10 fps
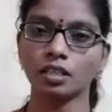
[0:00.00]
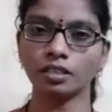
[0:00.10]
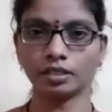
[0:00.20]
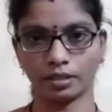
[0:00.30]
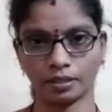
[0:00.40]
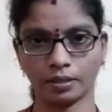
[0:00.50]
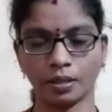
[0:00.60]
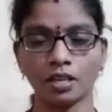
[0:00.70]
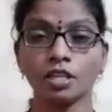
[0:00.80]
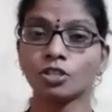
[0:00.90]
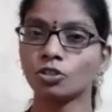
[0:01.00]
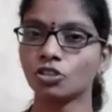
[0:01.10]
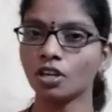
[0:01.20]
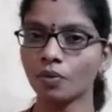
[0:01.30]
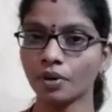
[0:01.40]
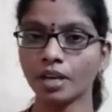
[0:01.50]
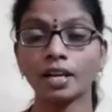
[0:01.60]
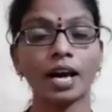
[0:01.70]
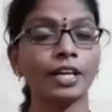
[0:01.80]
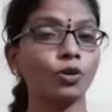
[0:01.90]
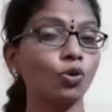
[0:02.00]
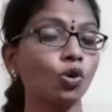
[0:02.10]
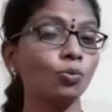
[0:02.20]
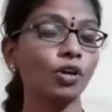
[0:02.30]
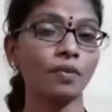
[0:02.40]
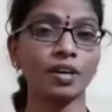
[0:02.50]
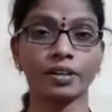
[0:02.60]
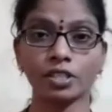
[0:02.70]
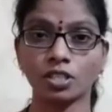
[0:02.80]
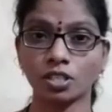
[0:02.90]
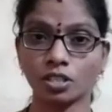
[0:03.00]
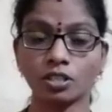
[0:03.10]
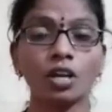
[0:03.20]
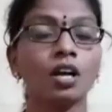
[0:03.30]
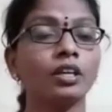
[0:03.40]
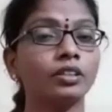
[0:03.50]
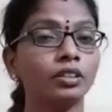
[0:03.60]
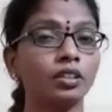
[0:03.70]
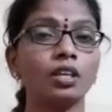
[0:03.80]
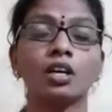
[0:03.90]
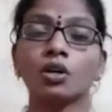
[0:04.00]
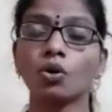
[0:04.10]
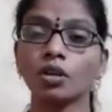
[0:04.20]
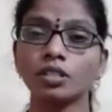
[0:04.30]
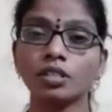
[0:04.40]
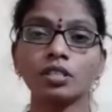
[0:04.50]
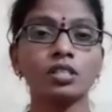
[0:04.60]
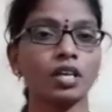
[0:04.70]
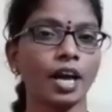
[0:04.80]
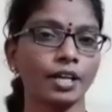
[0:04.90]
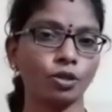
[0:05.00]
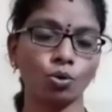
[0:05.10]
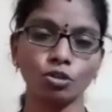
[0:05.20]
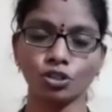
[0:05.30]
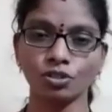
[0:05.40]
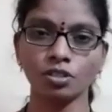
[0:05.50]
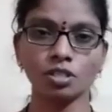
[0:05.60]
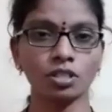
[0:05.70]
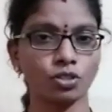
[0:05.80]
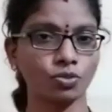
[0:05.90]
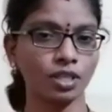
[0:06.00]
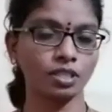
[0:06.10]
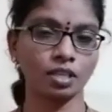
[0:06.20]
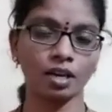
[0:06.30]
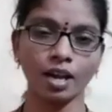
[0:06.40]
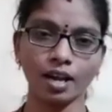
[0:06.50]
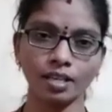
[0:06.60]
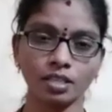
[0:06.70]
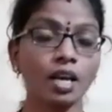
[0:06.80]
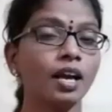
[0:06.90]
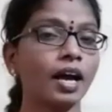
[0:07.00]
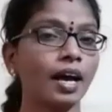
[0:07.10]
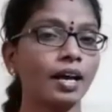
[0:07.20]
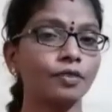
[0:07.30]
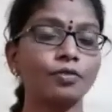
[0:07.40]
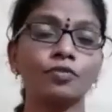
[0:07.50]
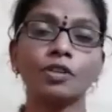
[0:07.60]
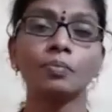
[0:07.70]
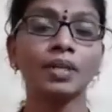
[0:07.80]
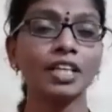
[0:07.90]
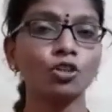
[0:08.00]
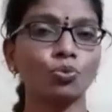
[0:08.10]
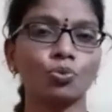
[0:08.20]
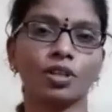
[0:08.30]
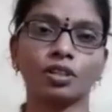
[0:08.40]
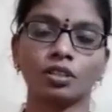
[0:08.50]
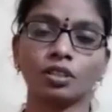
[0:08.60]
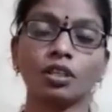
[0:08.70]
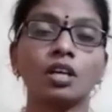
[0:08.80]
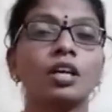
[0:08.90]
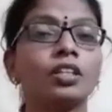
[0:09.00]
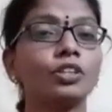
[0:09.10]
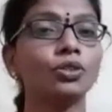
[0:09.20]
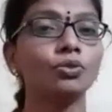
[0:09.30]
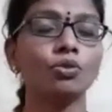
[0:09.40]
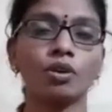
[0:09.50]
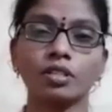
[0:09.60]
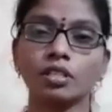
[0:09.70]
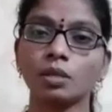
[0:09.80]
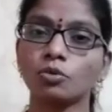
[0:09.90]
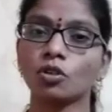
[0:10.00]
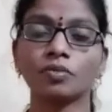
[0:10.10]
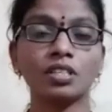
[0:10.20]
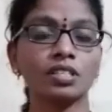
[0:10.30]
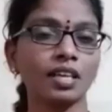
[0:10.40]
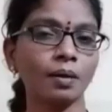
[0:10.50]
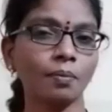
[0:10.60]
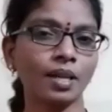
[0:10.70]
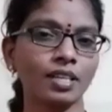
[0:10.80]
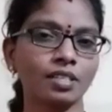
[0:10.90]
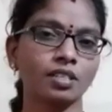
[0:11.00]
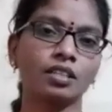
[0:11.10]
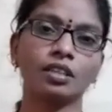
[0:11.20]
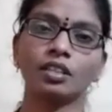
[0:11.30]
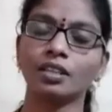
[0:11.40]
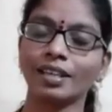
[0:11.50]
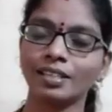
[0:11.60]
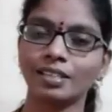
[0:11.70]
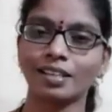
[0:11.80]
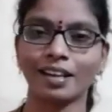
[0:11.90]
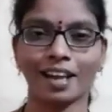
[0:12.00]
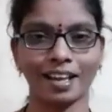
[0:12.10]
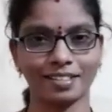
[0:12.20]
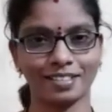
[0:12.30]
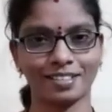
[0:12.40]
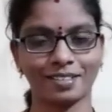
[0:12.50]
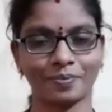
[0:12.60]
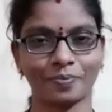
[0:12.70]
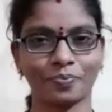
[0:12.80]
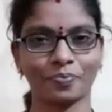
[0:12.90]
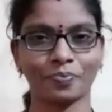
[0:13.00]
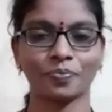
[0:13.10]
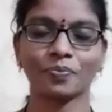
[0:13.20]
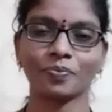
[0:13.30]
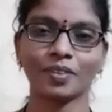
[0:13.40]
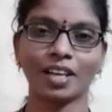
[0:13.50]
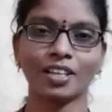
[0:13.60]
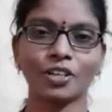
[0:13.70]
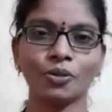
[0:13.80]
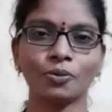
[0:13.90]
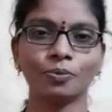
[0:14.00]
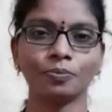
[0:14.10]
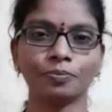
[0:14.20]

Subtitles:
Earth. So children, I hope you have understood the continents and oceans in today's class, and we will meet with the new concepts of the same lesson in the next class. Thank you.